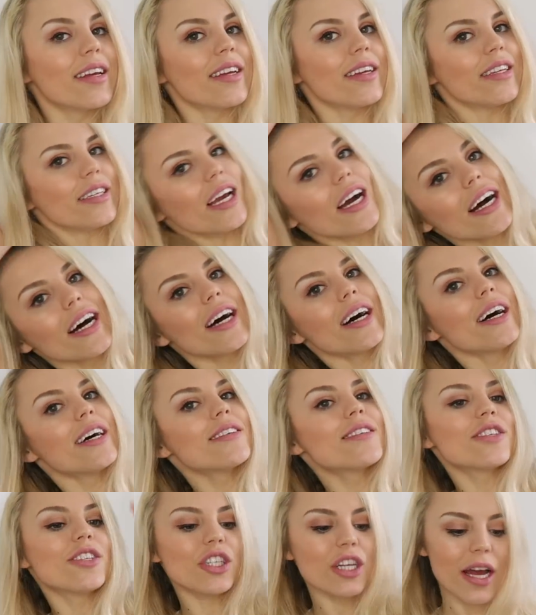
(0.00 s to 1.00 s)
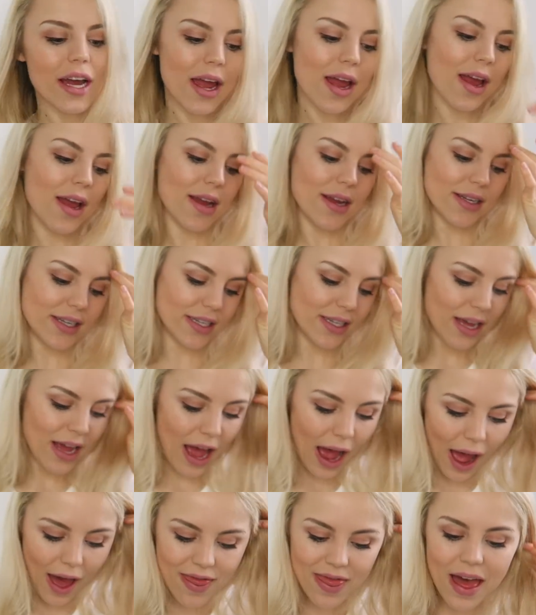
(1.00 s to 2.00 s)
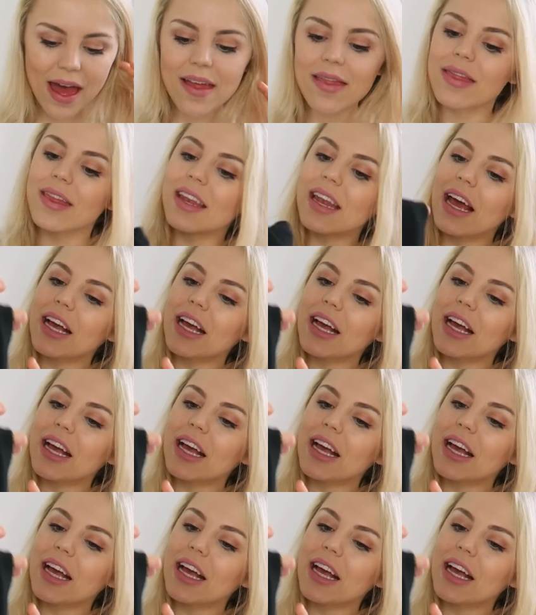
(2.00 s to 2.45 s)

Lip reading: Yes, Jade! And then the